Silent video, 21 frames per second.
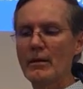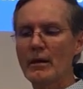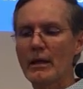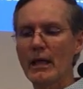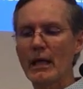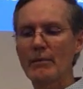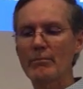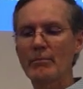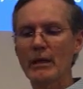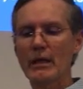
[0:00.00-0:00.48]

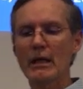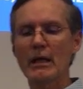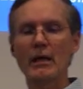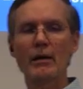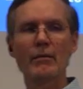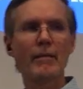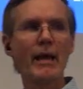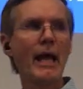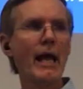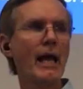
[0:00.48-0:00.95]
can
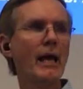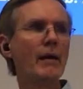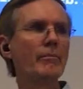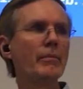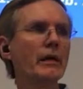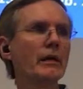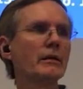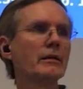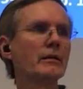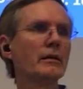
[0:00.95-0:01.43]
become
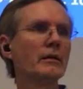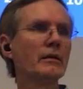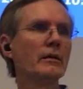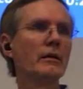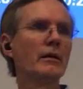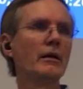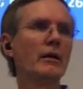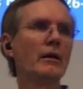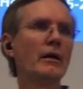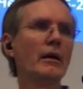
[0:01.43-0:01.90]
habit
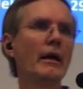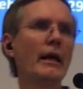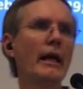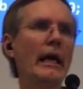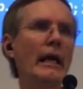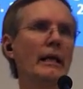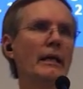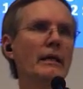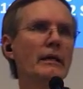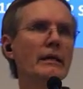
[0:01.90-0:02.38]

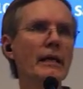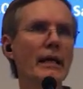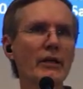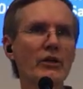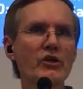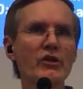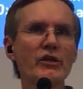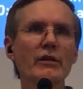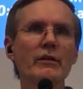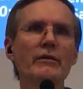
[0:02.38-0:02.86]
and
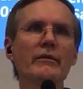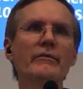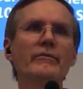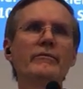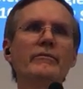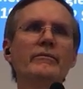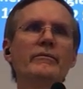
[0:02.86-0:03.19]
addiction.